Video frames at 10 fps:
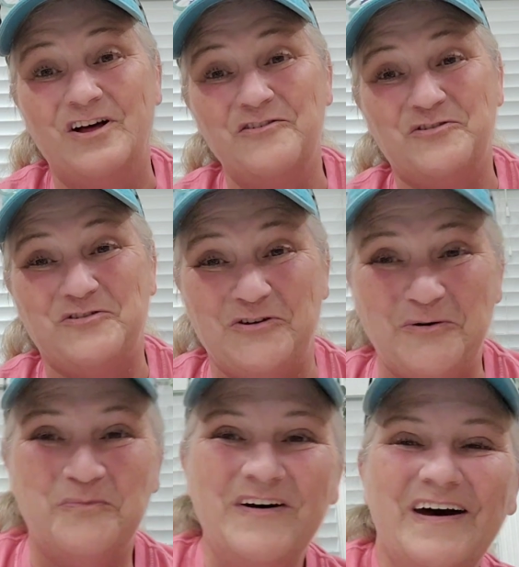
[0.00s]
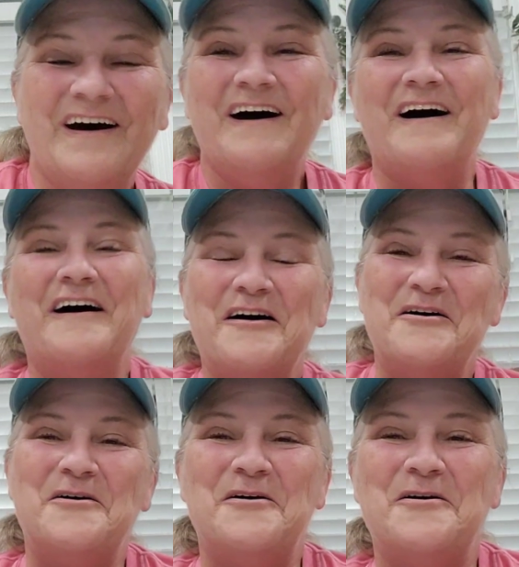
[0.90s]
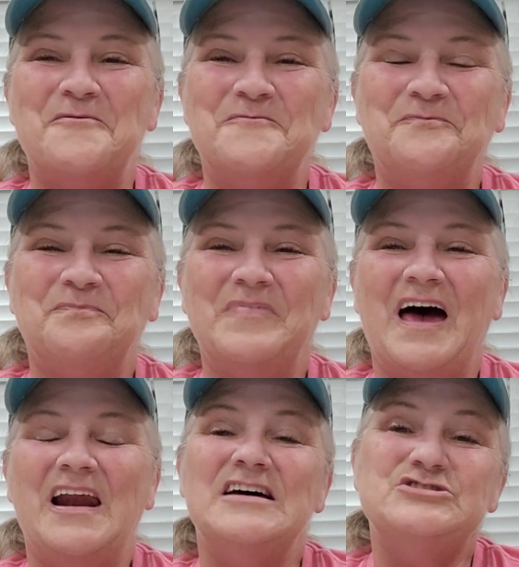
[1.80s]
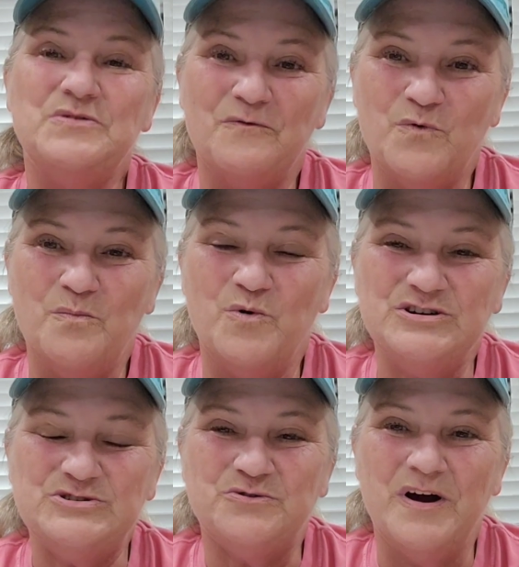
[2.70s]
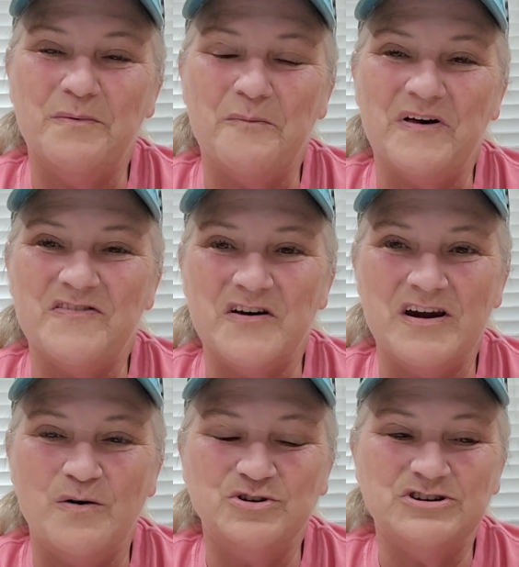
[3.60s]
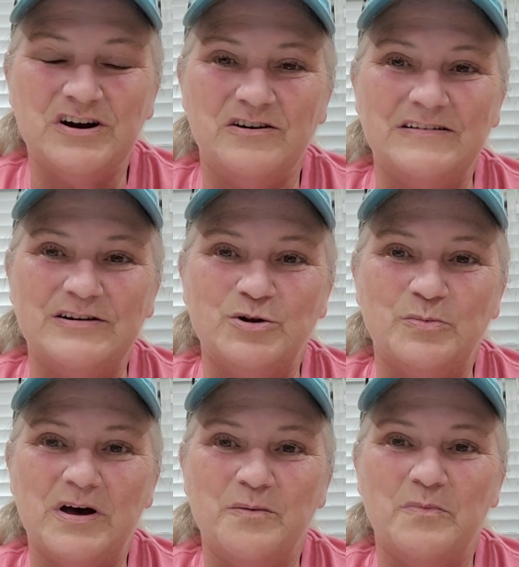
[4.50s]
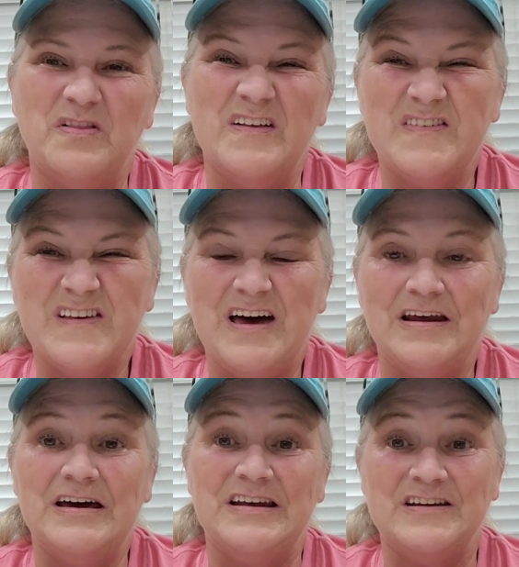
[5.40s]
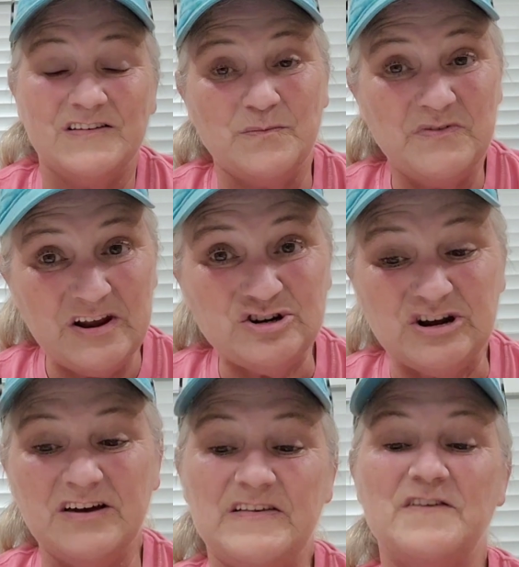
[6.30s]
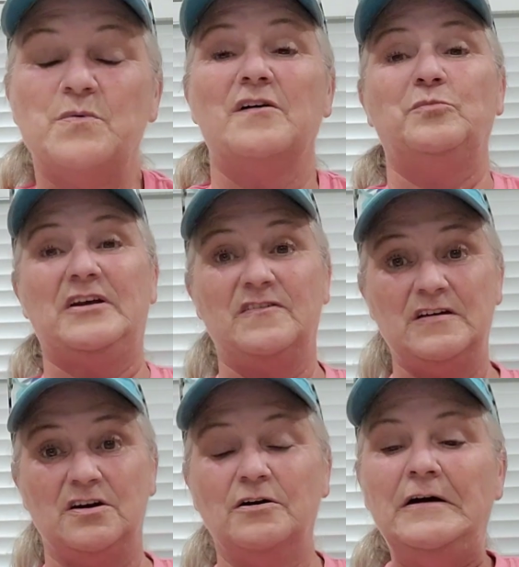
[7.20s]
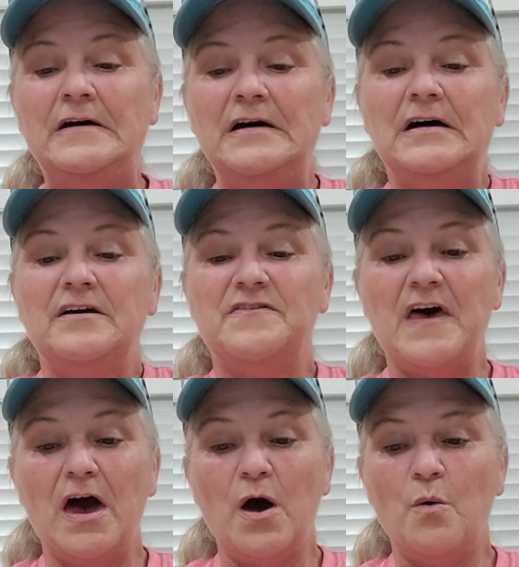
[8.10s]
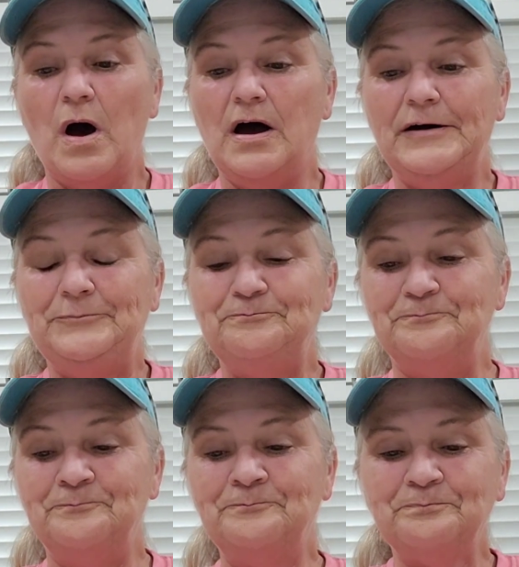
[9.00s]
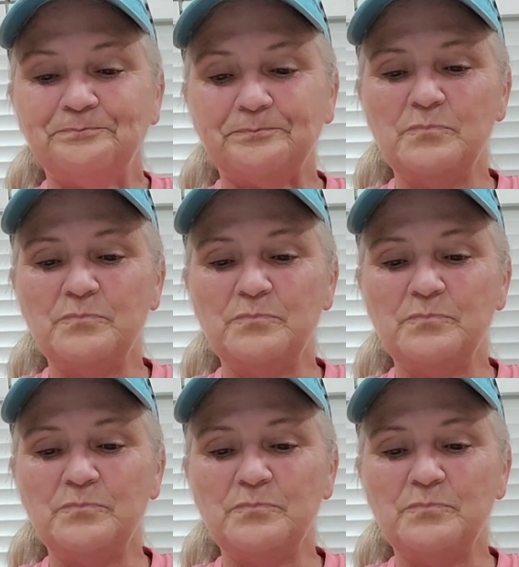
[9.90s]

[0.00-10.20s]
floss tube. Um, and I do have one more story about my son I'll share in a little bit, but let's kind of get into some stitching because that's why everybody's here. So, um,